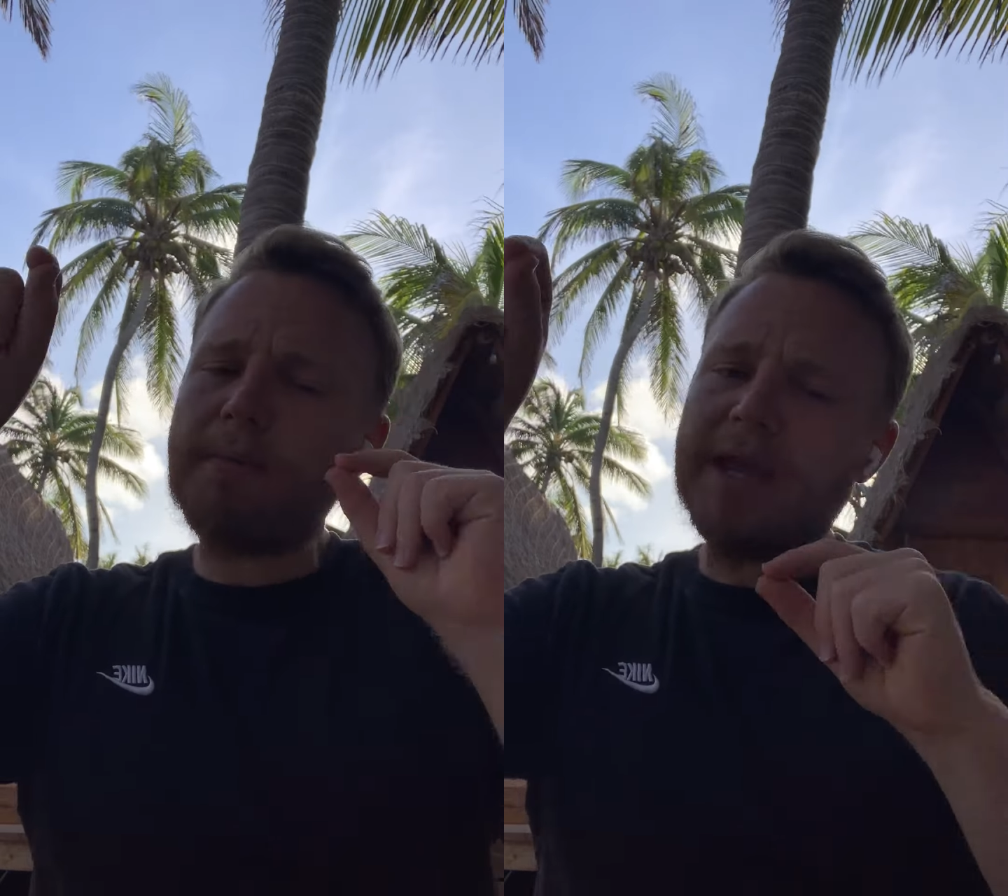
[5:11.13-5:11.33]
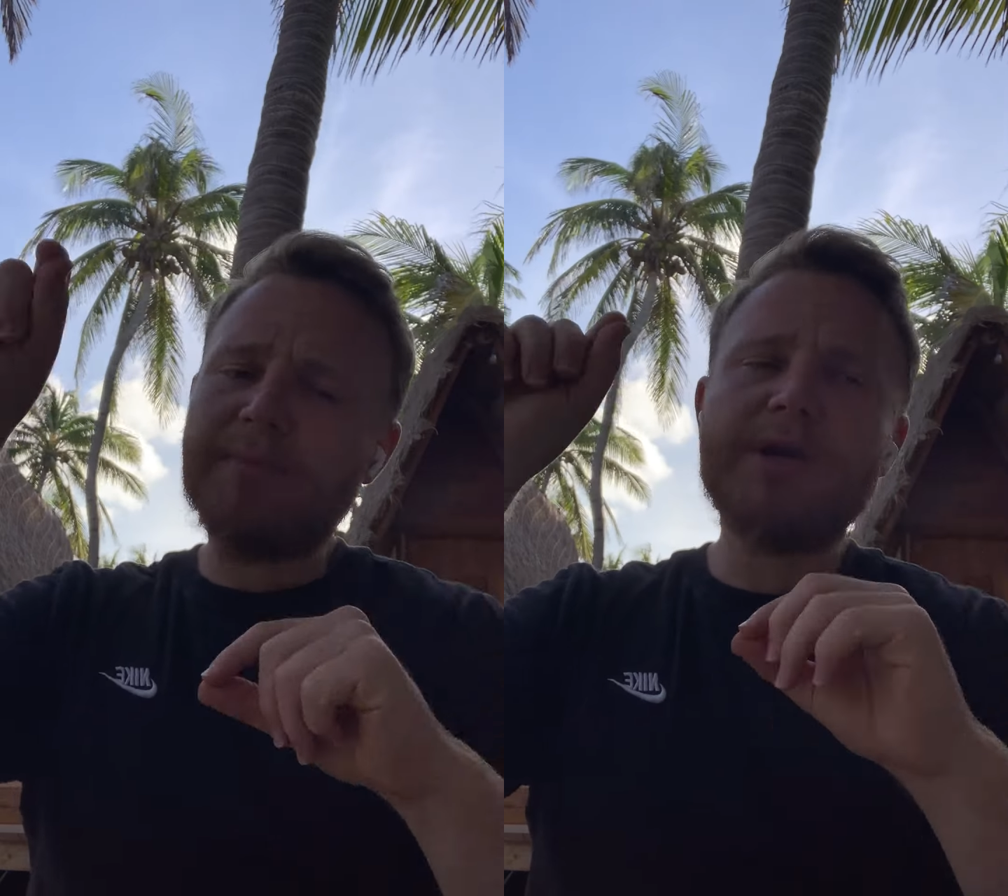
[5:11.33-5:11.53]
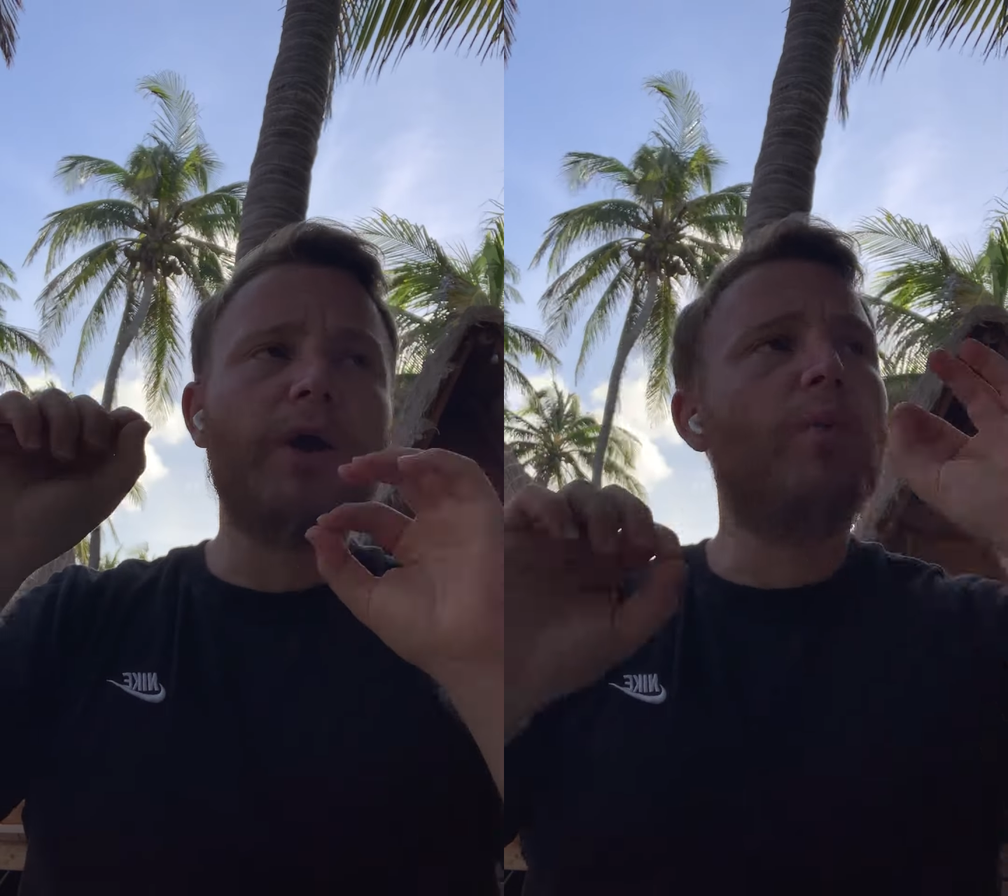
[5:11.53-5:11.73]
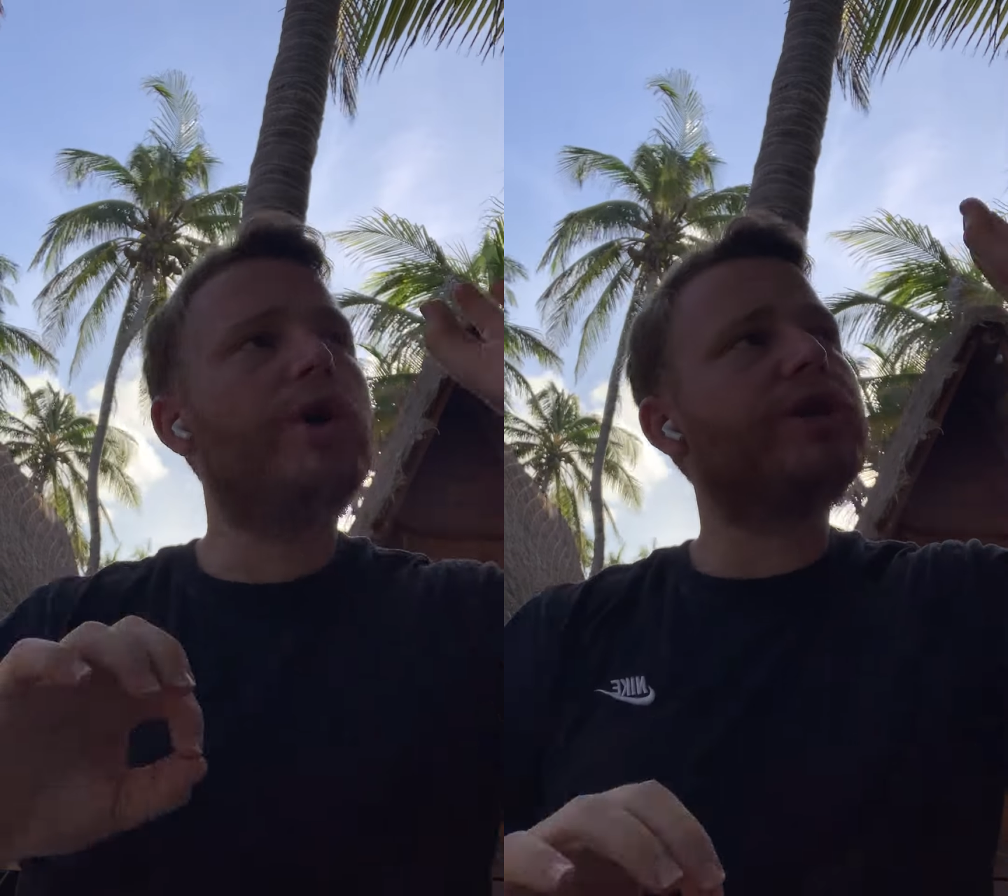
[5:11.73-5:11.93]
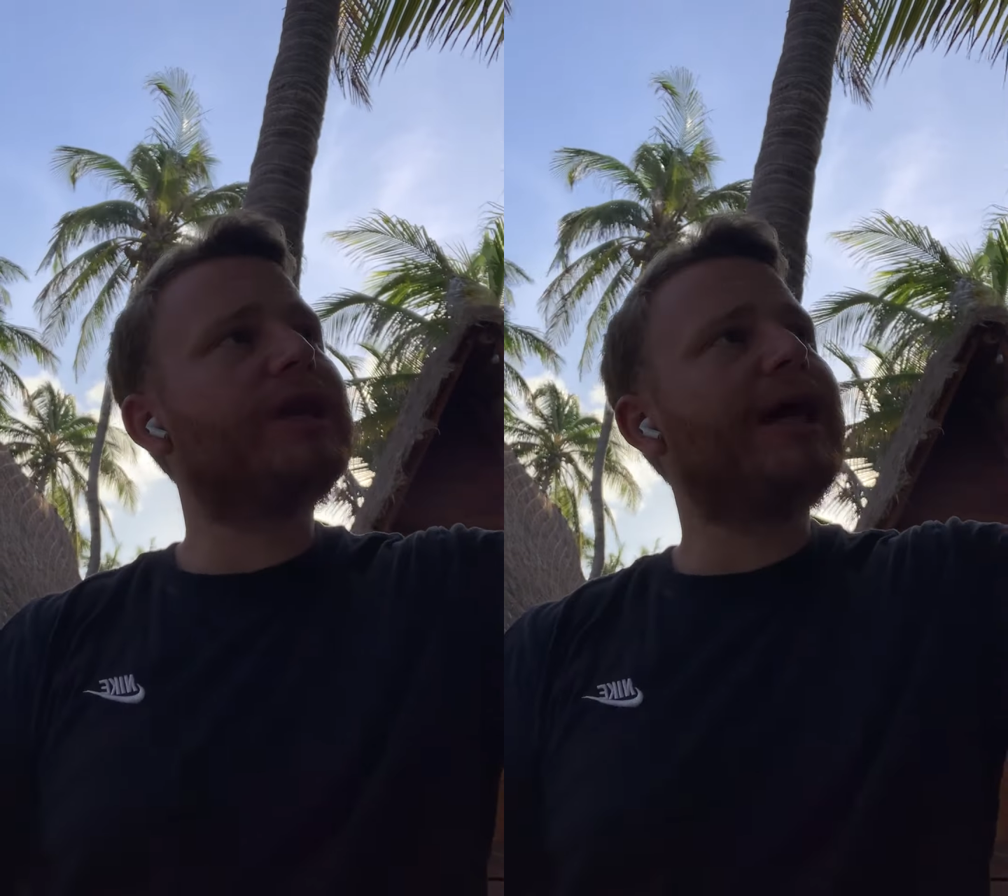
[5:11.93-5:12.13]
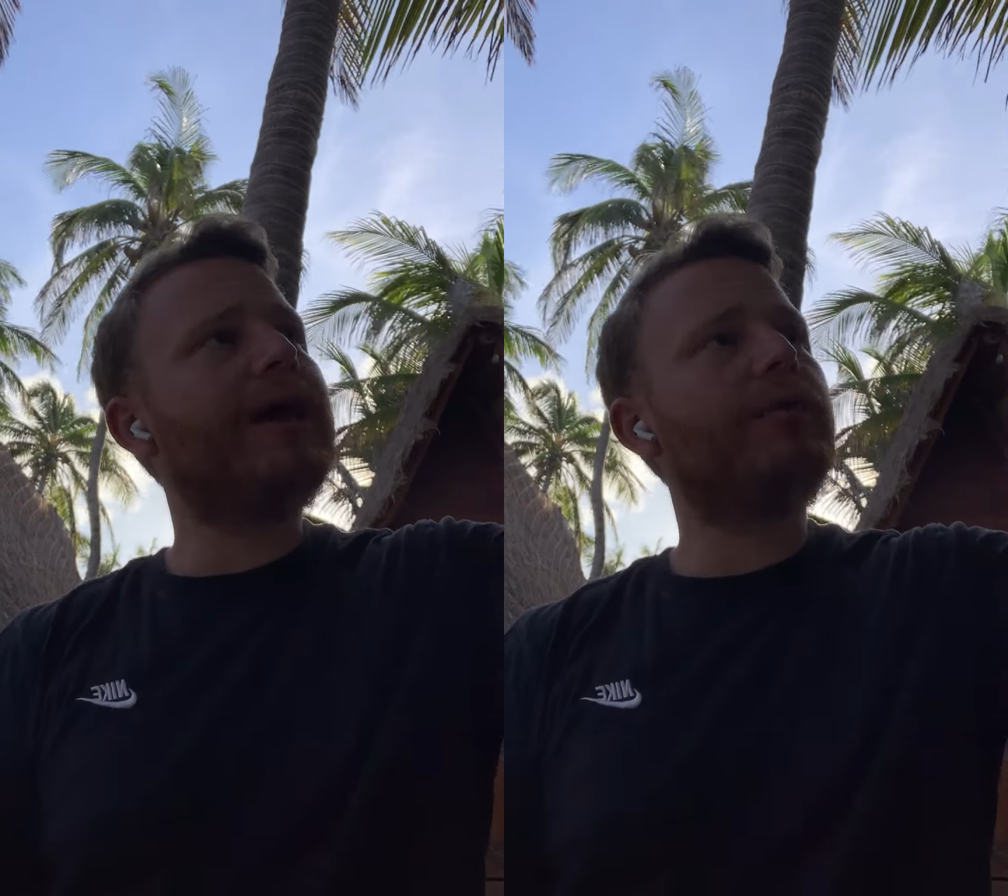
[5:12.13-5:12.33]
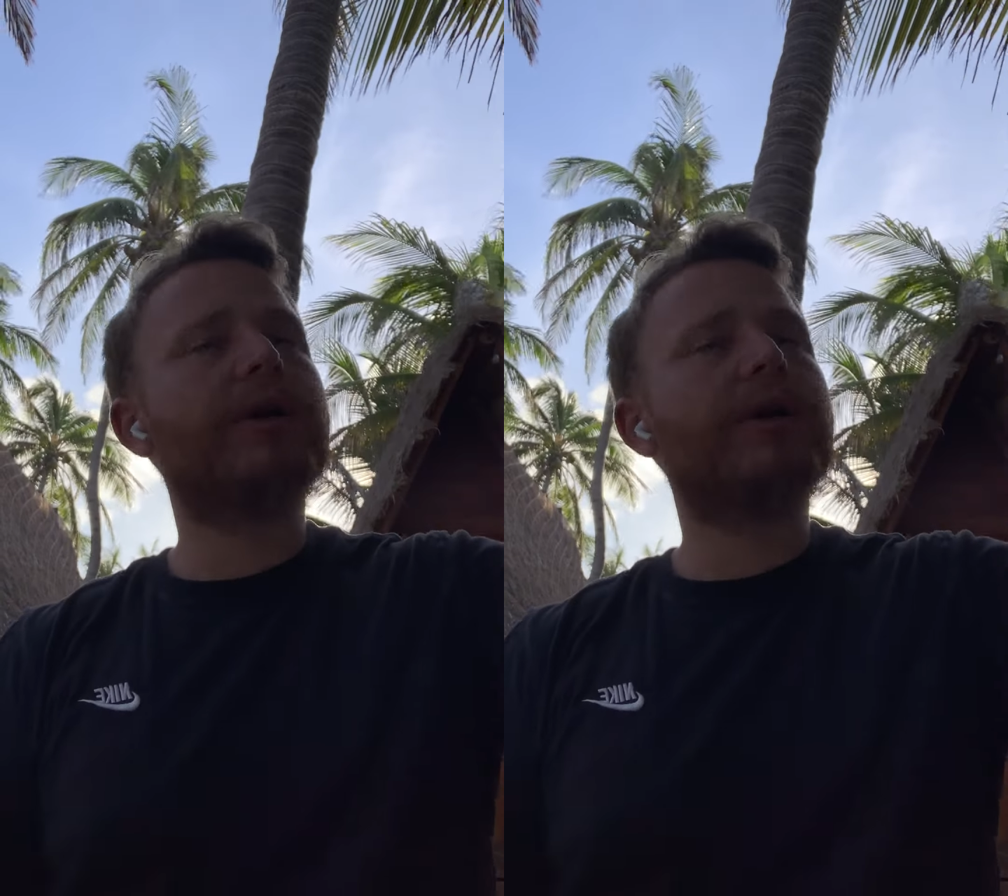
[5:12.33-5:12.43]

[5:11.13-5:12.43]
maybe I want it there